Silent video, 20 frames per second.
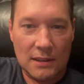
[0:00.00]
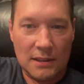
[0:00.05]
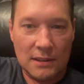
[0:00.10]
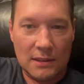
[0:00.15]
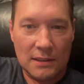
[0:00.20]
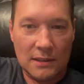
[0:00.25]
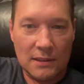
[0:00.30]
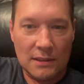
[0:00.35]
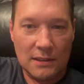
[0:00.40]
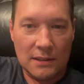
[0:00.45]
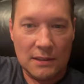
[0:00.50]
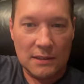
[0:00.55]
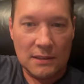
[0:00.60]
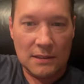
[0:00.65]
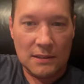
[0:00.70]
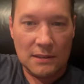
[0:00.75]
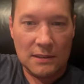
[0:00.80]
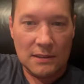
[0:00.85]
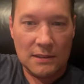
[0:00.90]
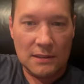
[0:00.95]

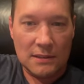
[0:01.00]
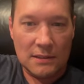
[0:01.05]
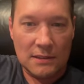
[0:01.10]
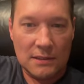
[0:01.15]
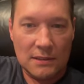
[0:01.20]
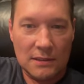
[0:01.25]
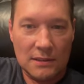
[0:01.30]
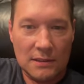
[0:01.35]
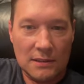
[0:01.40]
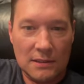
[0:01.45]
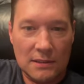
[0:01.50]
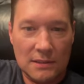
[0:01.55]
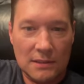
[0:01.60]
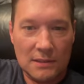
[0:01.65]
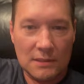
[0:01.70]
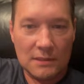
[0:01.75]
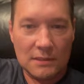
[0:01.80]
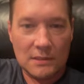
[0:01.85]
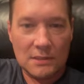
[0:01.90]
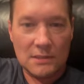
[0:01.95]
Uh,
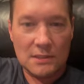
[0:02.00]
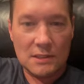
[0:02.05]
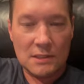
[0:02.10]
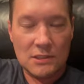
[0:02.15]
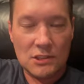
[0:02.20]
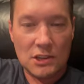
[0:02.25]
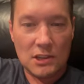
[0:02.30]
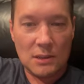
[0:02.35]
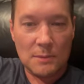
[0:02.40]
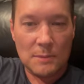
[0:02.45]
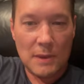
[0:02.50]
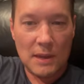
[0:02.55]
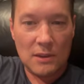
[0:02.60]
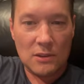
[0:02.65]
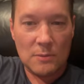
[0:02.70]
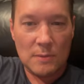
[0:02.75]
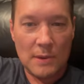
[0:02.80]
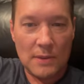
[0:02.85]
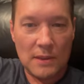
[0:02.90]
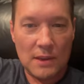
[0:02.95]
DJ LeMahieu,
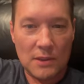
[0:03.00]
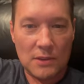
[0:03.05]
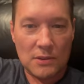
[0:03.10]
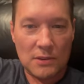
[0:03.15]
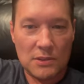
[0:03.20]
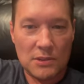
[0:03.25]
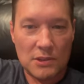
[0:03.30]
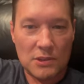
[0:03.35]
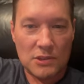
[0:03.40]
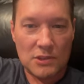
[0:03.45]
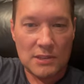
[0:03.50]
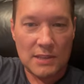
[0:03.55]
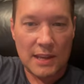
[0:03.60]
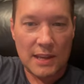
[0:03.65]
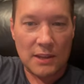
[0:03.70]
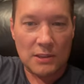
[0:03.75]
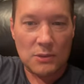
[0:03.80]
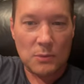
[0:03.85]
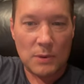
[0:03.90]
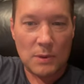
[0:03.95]
who made the other decision,
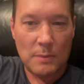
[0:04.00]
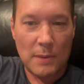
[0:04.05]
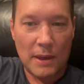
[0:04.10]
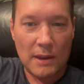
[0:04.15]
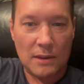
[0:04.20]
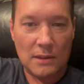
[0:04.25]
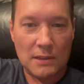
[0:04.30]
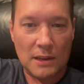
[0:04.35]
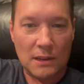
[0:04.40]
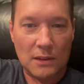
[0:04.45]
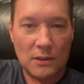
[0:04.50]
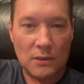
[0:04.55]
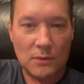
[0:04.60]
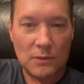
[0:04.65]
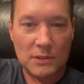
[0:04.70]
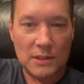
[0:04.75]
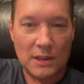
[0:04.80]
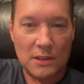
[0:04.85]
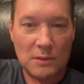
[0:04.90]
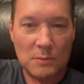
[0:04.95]
sat out to win a batting title
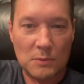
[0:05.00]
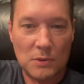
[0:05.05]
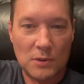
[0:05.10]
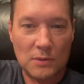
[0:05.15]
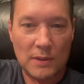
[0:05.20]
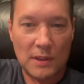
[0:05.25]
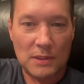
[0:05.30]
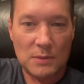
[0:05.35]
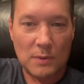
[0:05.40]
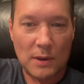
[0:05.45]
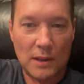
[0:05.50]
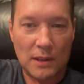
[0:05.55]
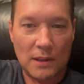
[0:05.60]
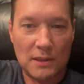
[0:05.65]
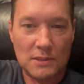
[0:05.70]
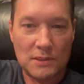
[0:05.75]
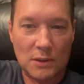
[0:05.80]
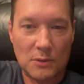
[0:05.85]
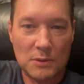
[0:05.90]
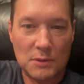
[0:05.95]
over Daniel Murphy. That's why I
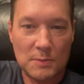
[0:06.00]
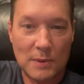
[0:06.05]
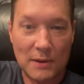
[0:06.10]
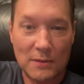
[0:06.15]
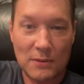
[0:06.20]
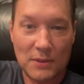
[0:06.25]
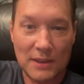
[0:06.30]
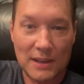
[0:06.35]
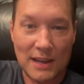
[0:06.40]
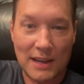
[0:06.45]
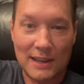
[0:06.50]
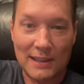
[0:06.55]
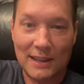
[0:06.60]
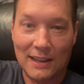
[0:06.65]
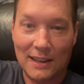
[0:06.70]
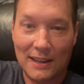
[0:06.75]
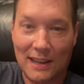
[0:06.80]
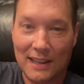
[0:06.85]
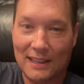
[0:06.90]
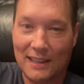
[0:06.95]
lost all respect for the guy.
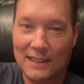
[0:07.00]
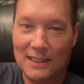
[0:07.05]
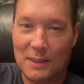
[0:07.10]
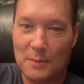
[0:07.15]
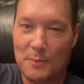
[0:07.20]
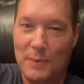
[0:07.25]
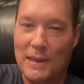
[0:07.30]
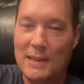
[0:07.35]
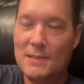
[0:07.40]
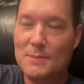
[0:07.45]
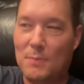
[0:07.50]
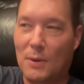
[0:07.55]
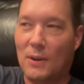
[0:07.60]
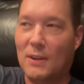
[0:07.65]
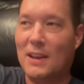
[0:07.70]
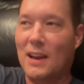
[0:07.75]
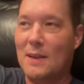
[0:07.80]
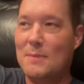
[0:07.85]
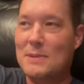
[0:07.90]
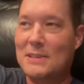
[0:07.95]
Huh? I like the baseball
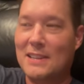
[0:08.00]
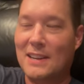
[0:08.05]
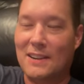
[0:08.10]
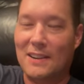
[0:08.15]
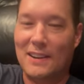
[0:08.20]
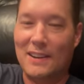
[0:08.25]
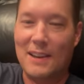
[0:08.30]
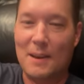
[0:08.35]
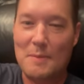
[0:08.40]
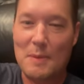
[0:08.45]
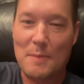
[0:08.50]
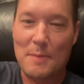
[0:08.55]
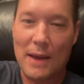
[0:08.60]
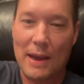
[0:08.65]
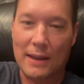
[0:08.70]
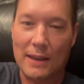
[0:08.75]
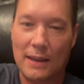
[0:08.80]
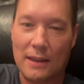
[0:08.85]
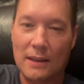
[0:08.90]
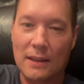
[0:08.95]
commentary coming
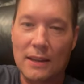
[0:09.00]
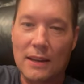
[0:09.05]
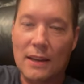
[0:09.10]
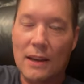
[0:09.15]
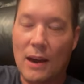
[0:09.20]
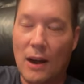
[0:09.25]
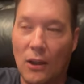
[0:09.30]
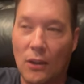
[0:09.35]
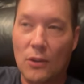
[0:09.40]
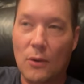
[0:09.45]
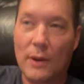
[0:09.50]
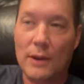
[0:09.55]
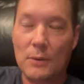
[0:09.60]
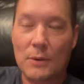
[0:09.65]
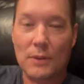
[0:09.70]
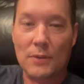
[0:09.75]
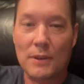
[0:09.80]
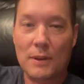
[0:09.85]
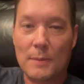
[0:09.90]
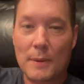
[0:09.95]
back in. Although I don't
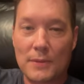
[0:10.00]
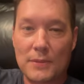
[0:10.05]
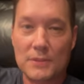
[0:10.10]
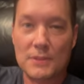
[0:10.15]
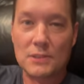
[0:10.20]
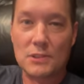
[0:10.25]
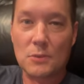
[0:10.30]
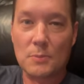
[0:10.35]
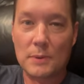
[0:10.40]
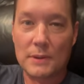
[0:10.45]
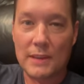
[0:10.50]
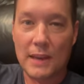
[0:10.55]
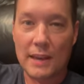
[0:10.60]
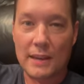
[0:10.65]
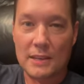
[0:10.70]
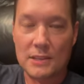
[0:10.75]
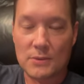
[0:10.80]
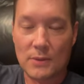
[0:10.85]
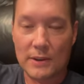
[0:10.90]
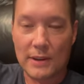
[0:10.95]
want to think about the stupid
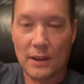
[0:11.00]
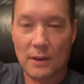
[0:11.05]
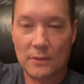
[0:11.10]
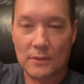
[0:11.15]
Yankees right now.